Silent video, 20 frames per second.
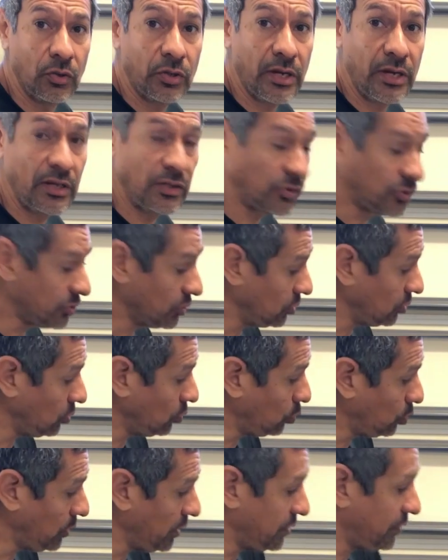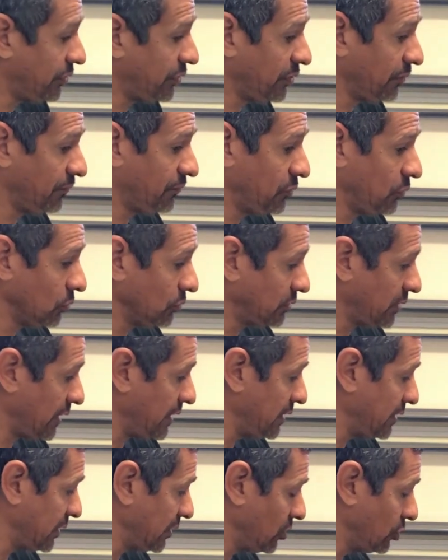Okay, so with the fuel
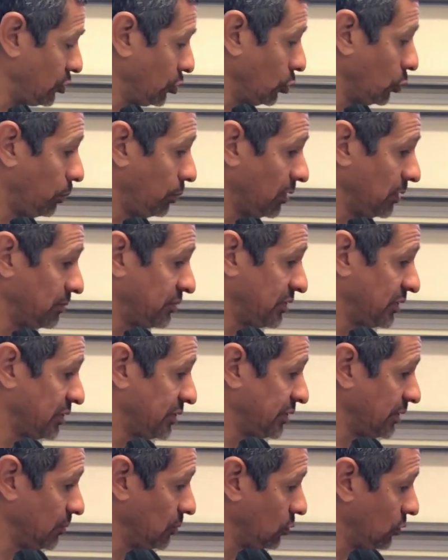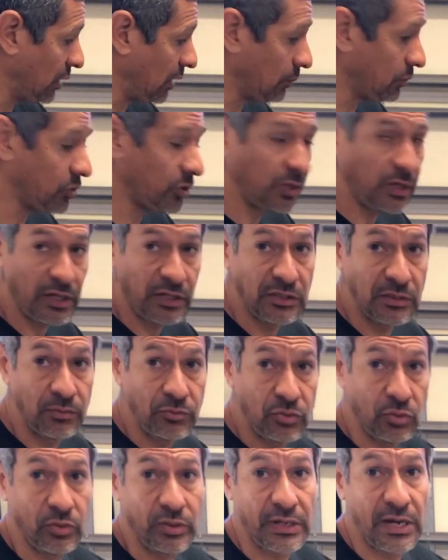tank and the dual pump system, what I'm going to end
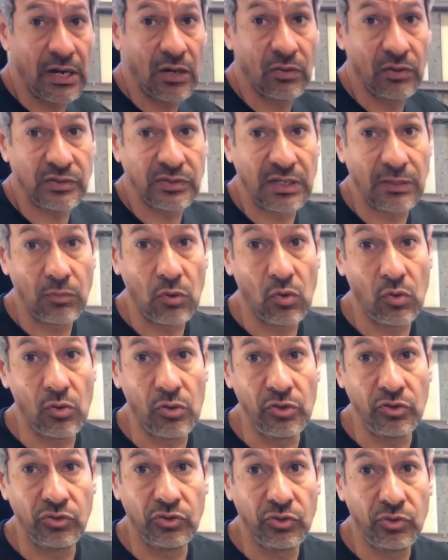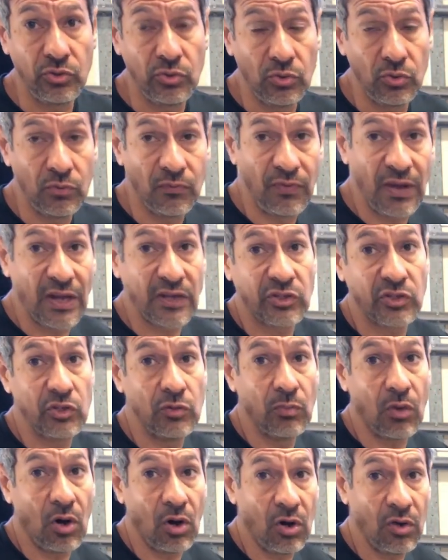up doing now is I'm going to
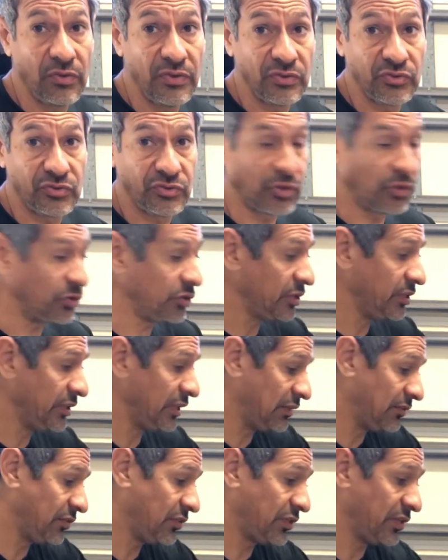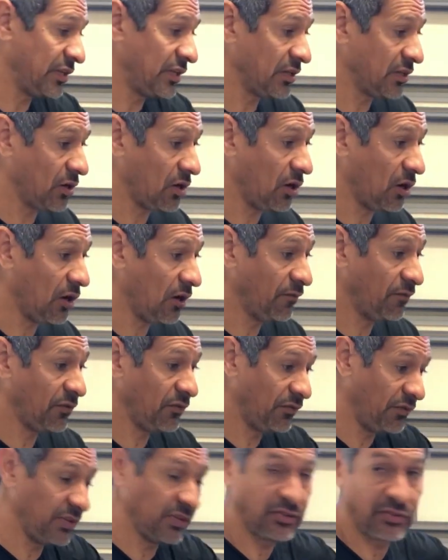vacuum all this dirt and everything off
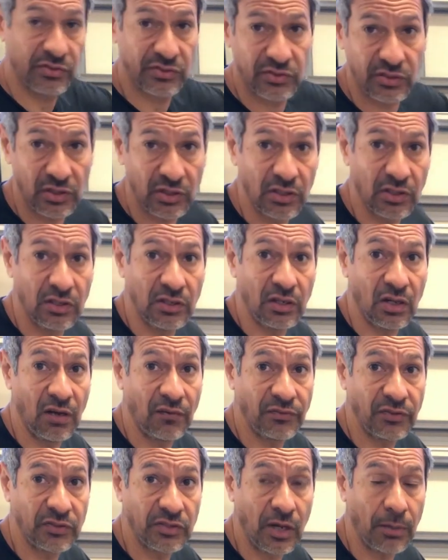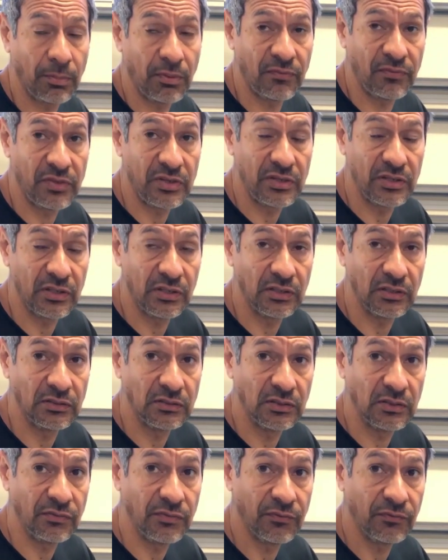of this, off the top of
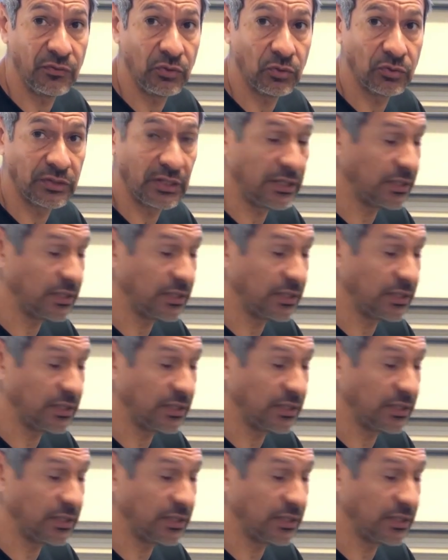the fuel